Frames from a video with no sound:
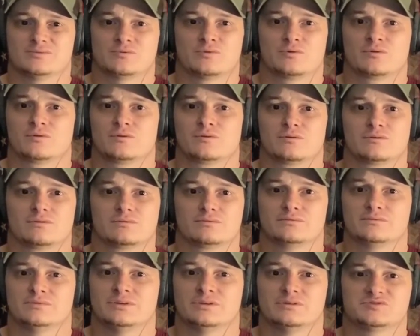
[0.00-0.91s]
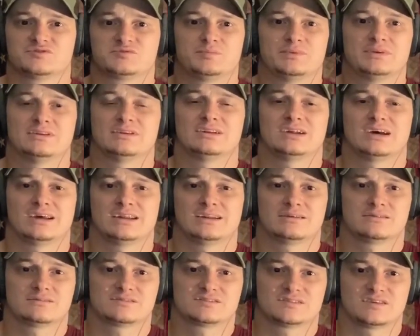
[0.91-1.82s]
or you know spend a night
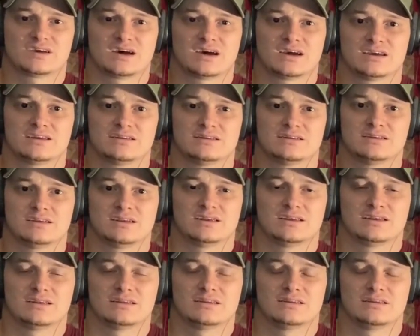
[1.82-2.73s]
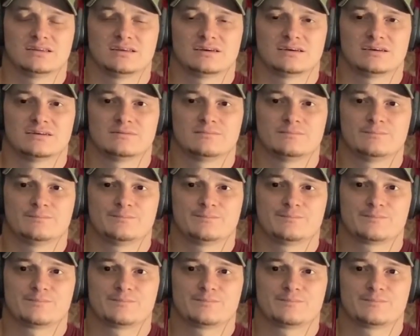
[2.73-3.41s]
outside and um,